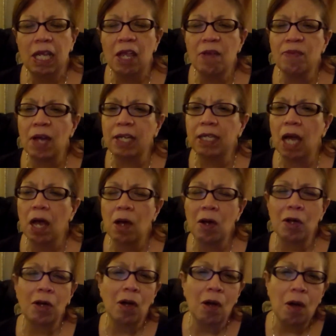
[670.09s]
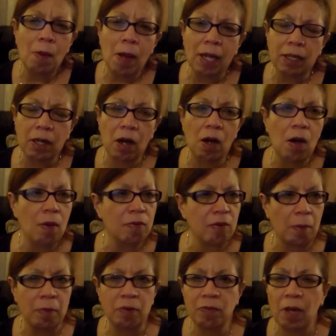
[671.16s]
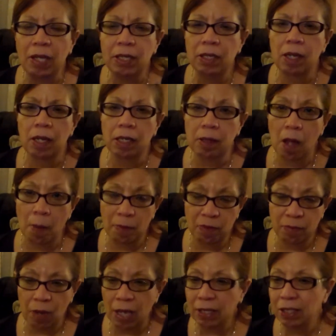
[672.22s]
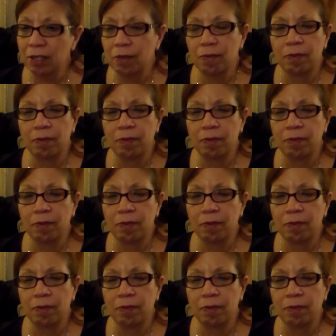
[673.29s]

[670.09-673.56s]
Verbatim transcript: If I go, I go. If I'm invited, I, am invited.